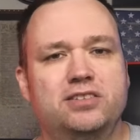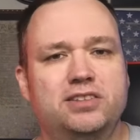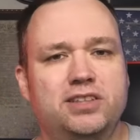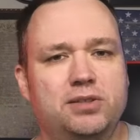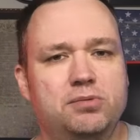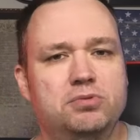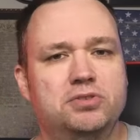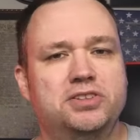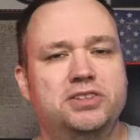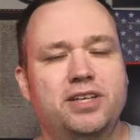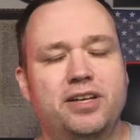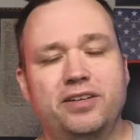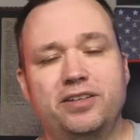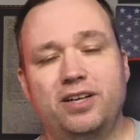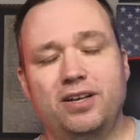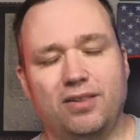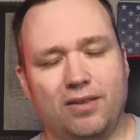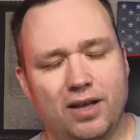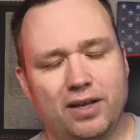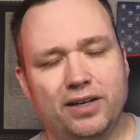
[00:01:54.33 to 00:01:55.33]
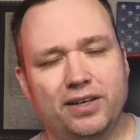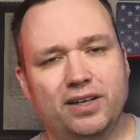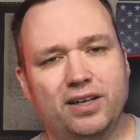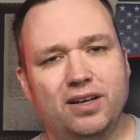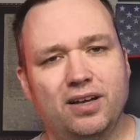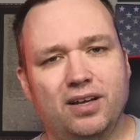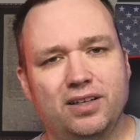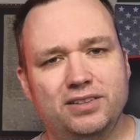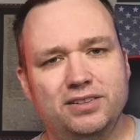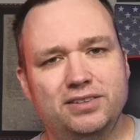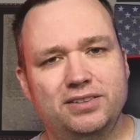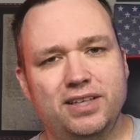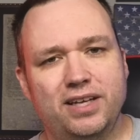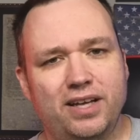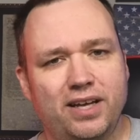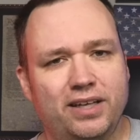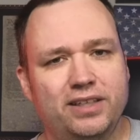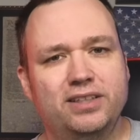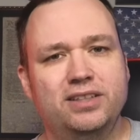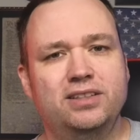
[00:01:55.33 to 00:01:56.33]
he was selling a lot of guns
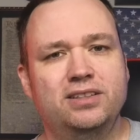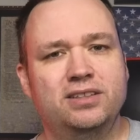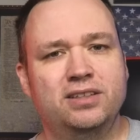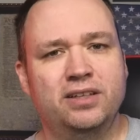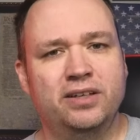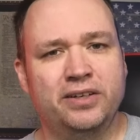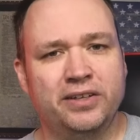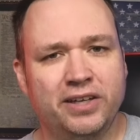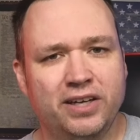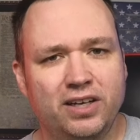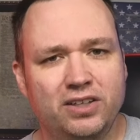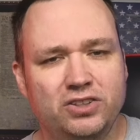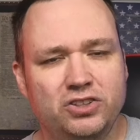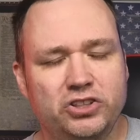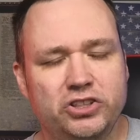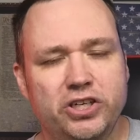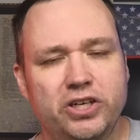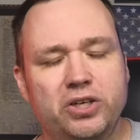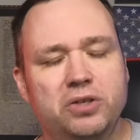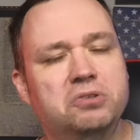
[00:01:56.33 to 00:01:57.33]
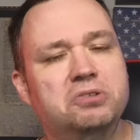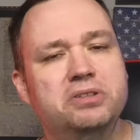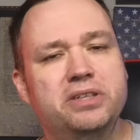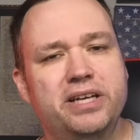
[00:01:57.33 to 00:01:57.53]
at a gun show.